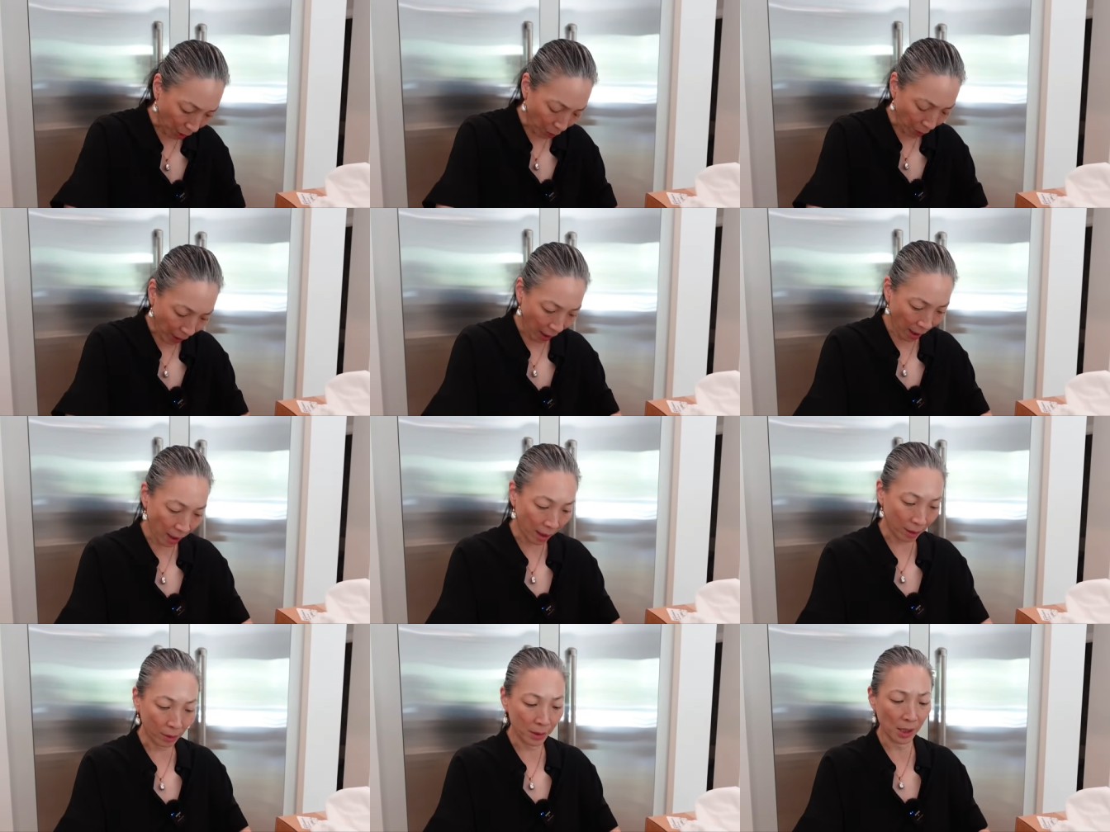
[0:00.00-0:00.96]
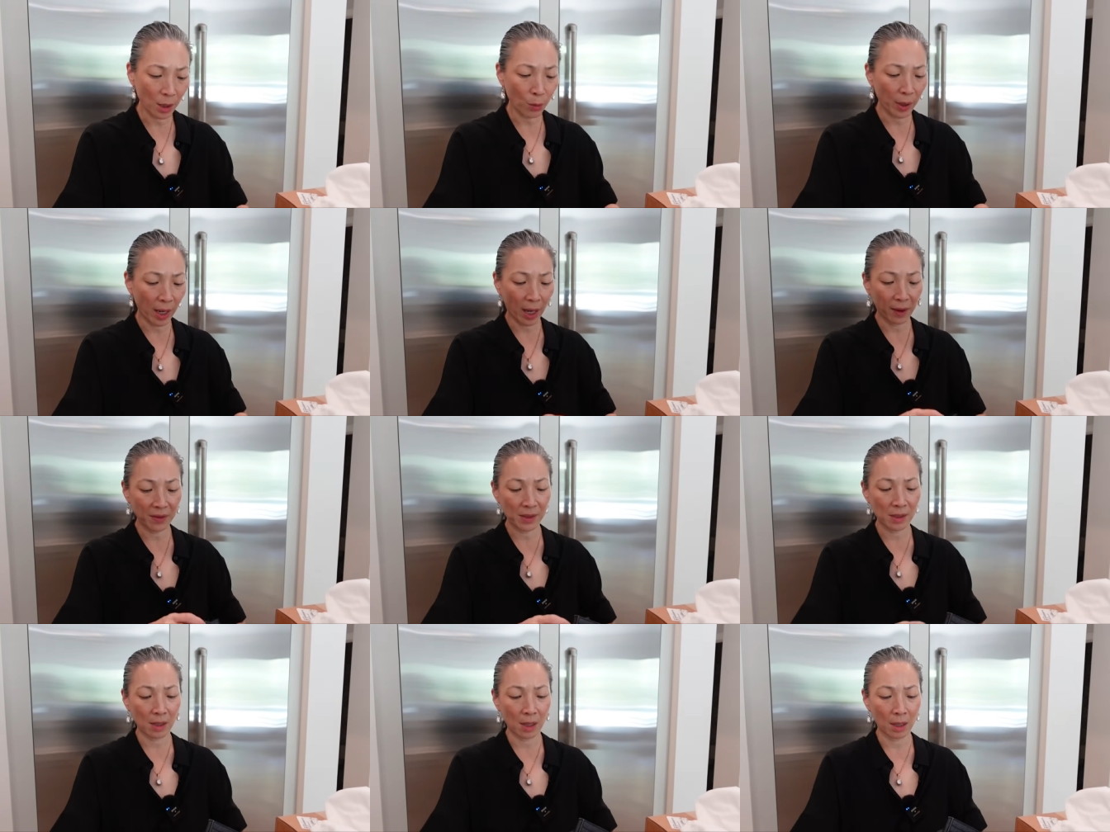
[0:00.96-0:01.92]
Okay, looks like we have
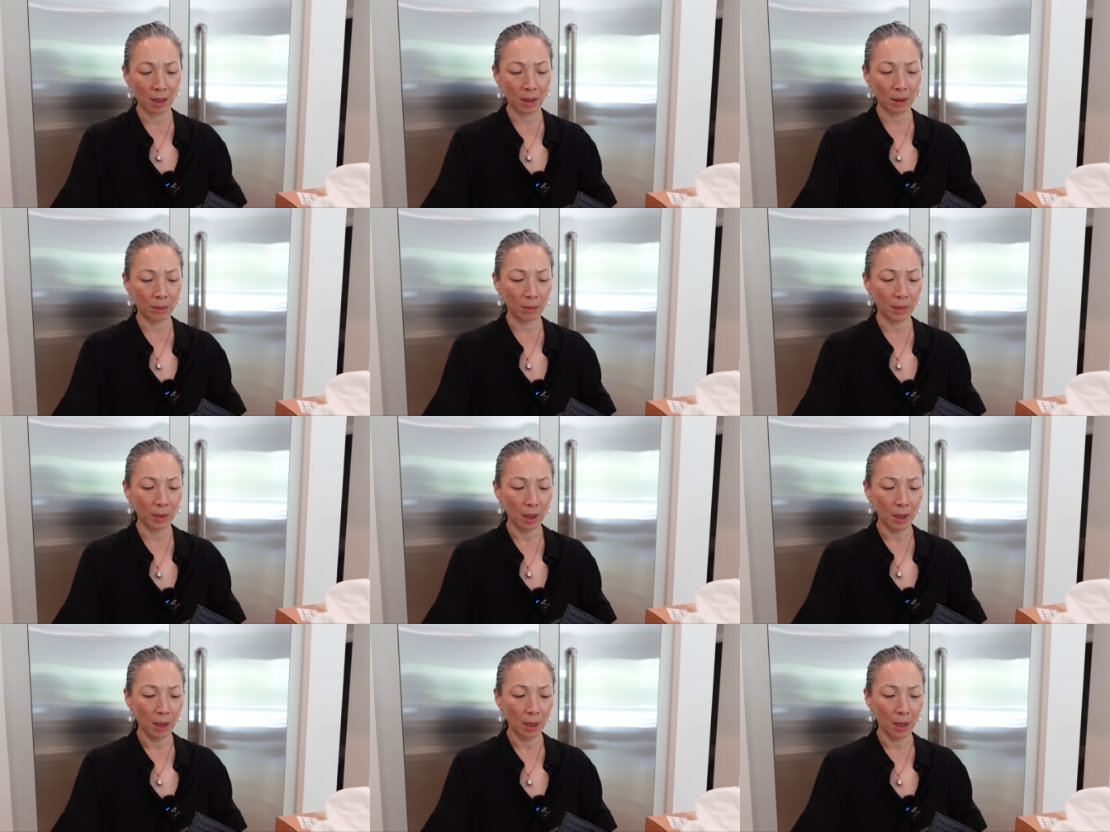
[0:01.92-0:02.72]
some